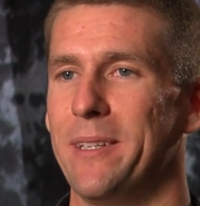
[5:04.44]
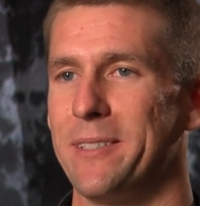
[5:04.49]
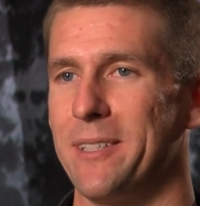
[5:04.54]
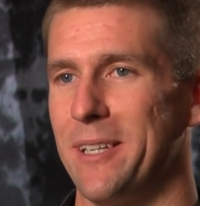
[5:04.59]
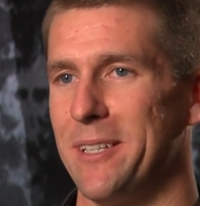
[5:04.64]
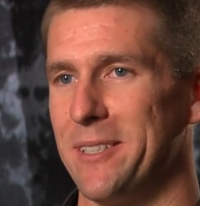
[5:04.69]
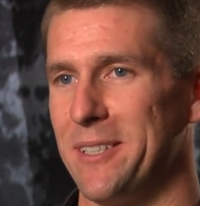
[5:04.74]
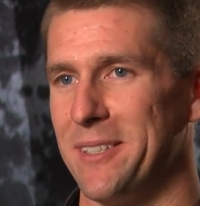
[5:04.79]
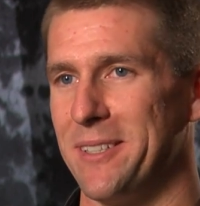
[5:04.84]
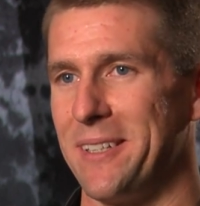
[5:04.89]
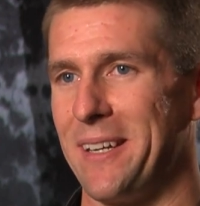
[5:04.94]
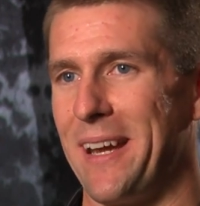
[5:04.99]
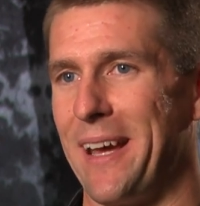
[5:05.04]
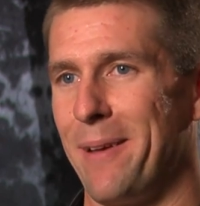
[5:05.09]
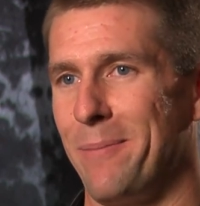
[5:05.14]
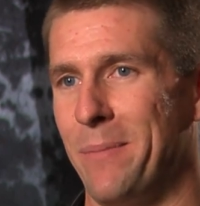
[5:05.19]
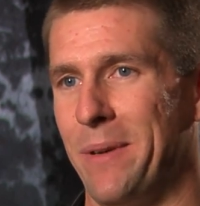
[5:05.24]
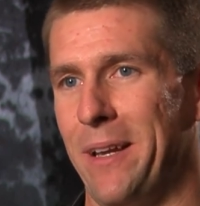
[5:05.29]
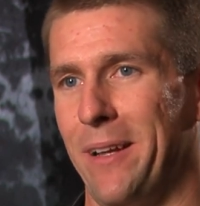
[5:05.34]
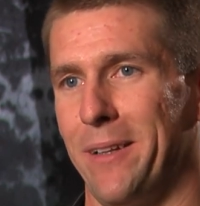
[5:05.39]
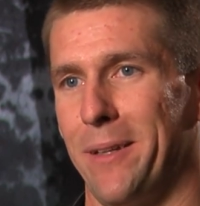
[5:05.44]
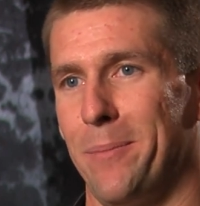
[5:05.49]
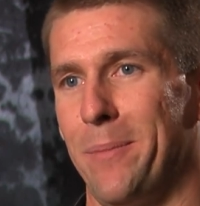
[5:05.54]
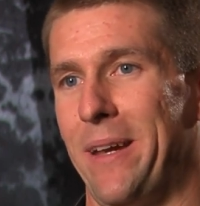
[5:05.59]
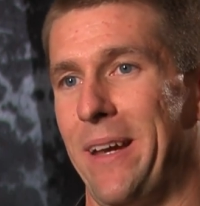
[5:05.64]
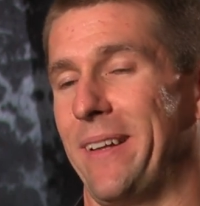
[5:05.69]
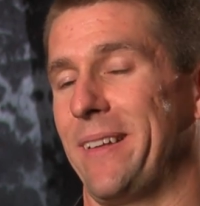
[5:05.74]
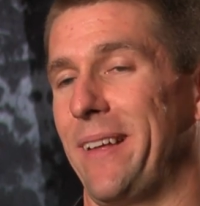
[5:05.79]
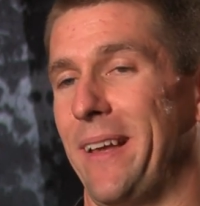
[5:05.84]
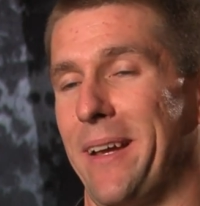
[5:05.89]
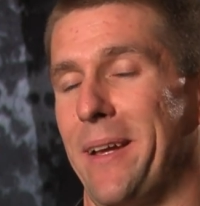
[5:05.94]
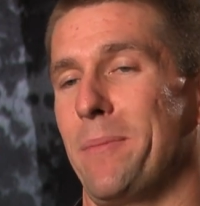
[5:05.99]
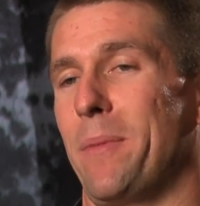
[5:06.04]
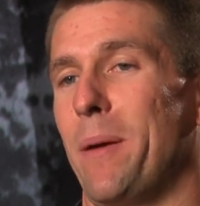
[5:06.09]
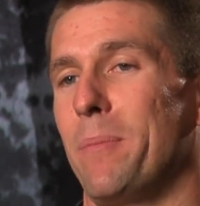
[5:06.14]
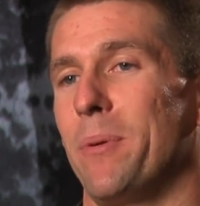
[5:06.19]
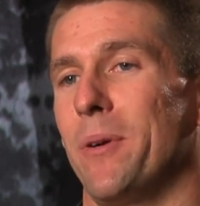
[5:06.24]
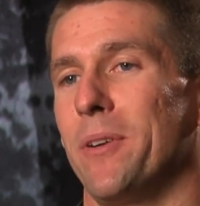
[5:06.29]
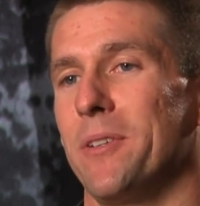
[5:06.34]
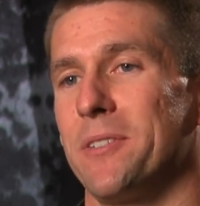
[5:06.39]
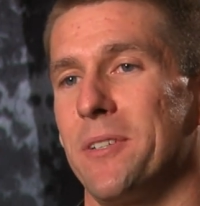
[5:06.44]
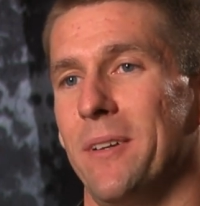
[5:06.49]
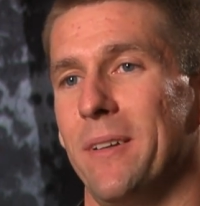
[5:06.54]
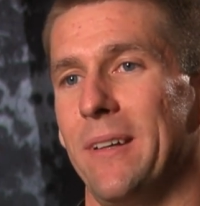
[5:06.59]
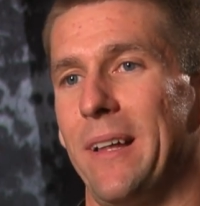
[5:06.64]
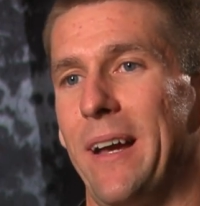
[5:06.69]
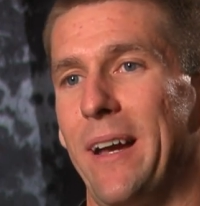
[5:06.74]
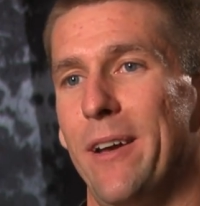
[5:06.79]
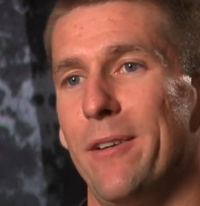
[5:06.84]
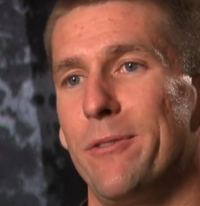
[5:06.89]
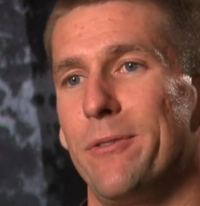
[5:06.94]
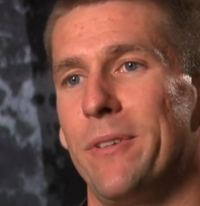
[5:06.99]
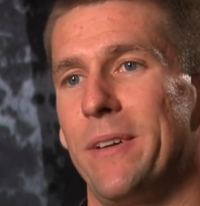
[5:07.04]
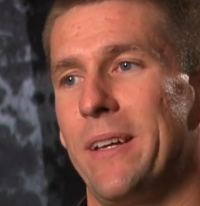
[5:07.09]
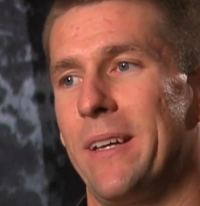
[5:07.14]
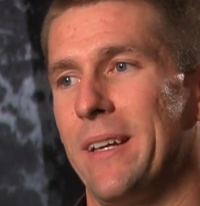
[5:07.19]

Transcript: decisions that I haven't been able to make, like in my personal life,